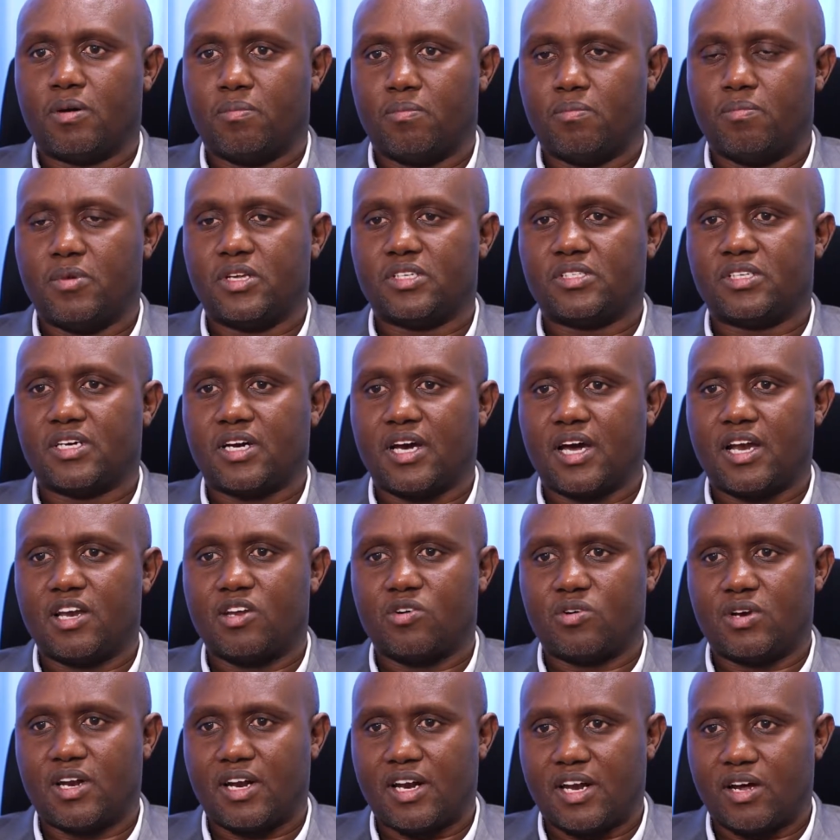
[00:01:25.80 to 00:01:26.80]
basically
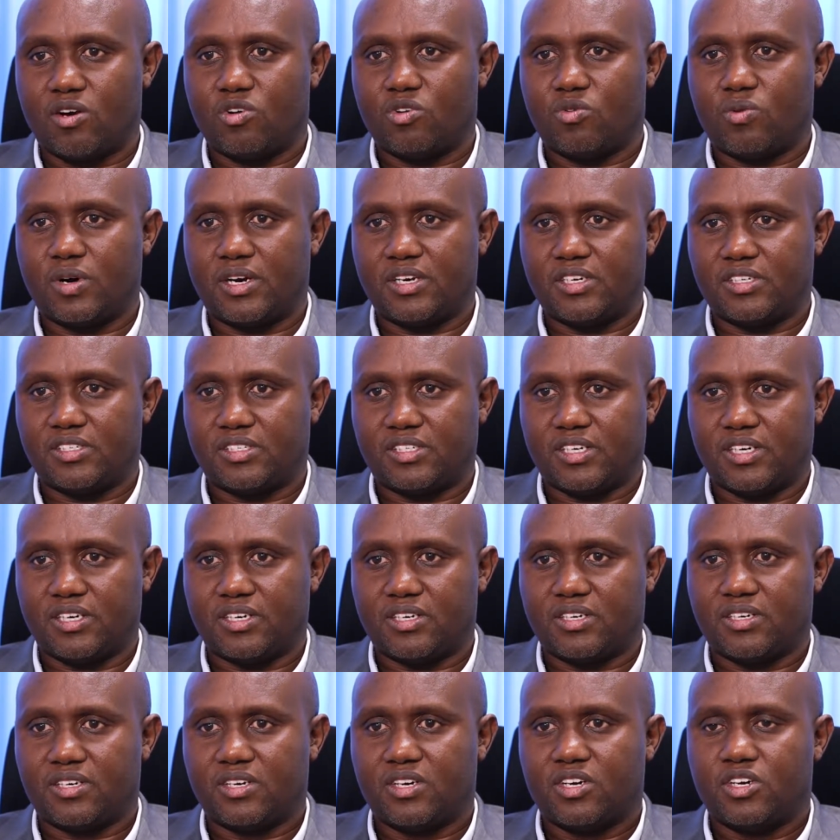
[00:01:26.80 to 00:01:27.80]
on a downward trend.
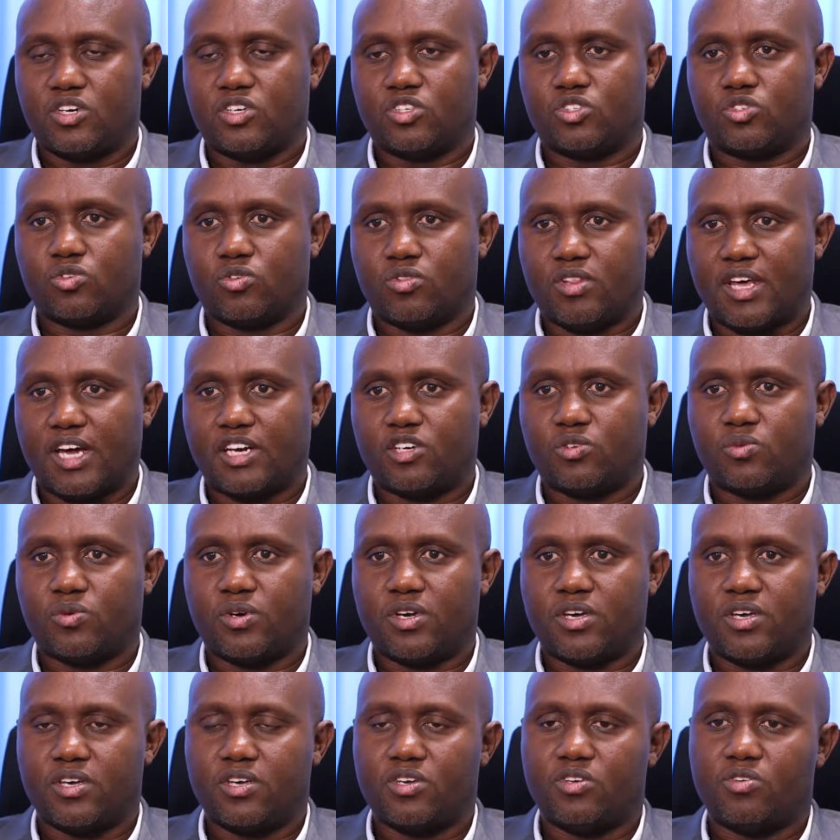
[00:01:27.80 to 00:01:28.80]
So that
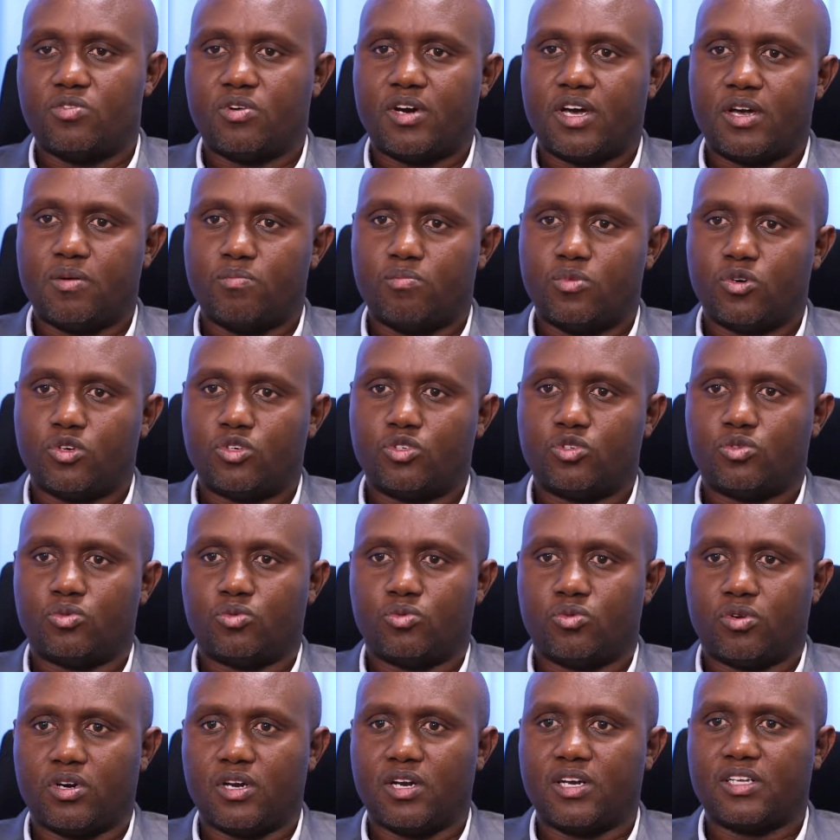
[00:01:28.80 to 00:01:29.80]
way you are able
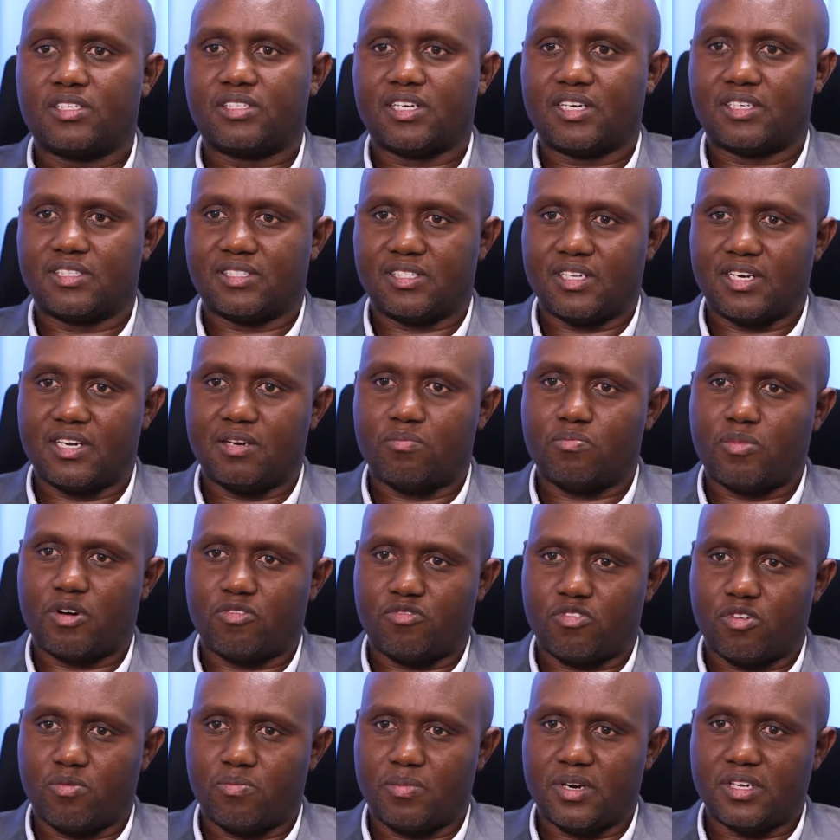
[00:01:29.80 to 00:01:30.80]
to really sustain
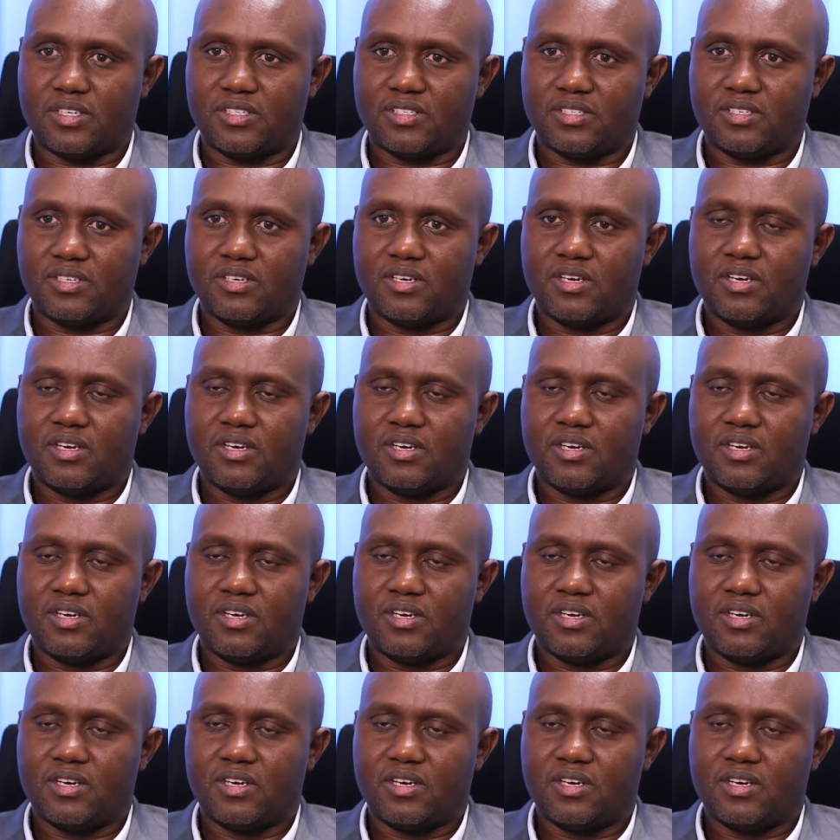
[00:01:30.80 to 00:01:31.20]
performance